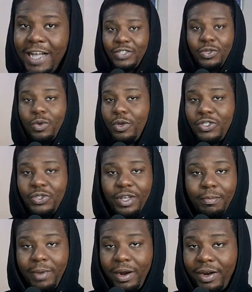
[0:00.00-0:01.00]
last one was so
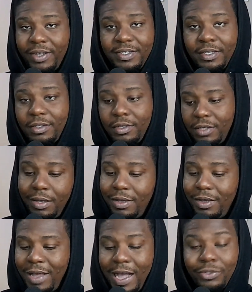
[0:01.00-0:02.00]
embarrassing.
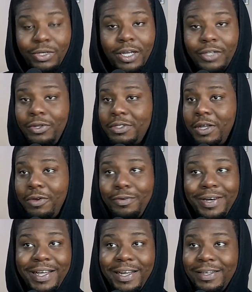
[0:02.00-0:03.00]
I thought I
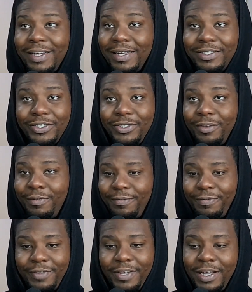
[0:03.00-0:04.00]
would nail that
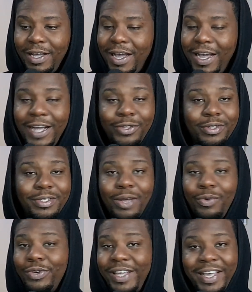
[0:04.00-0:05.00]
stuff. I thought I
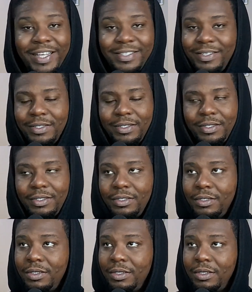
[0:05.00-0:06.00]
would ace it.
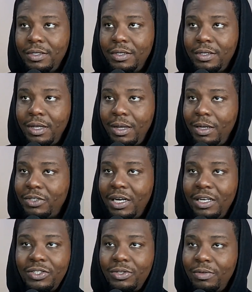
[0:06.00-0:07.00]
I
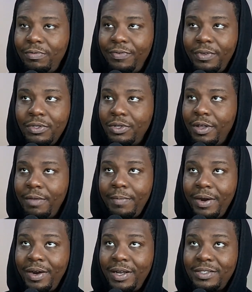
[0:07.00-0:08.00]
feel so
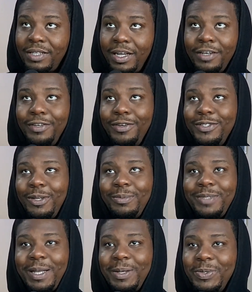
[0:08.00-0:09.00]
embarrassed. And you know,
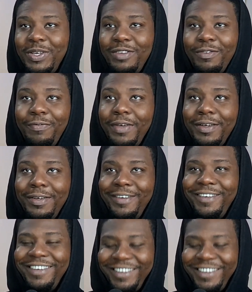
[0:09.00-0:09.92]
sometimes when you fail,